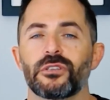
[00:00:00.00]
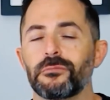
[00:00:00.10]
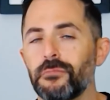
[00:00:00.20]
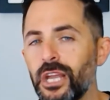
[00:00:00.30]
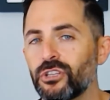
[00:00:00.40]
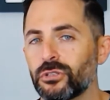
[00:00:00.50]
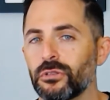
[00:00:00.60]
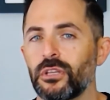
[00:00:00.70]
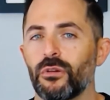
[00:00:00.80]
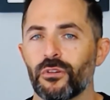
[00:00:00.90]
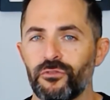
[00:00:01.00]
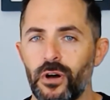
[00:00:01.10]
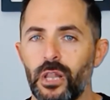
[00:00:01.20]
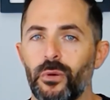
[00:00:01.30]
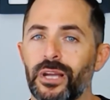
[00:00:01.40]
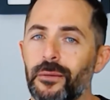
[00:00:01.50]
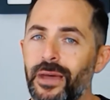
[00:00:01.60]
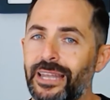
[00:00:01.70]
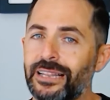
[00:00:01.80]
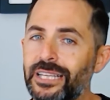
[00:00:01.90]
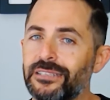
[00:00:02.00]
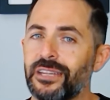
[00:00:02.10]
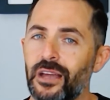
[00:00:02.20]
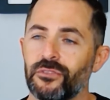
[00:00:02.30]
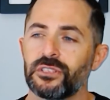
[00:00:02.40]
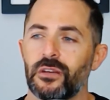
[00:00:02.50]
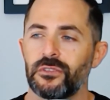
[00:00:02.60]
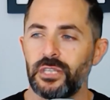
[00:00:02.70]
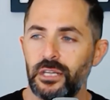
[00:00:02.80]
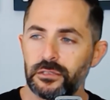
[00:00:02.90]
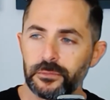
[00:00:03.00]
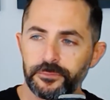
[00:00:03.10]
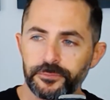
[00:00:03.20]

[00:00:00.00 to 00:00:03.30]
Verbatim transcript: So make sure that you are following up at least every seven days.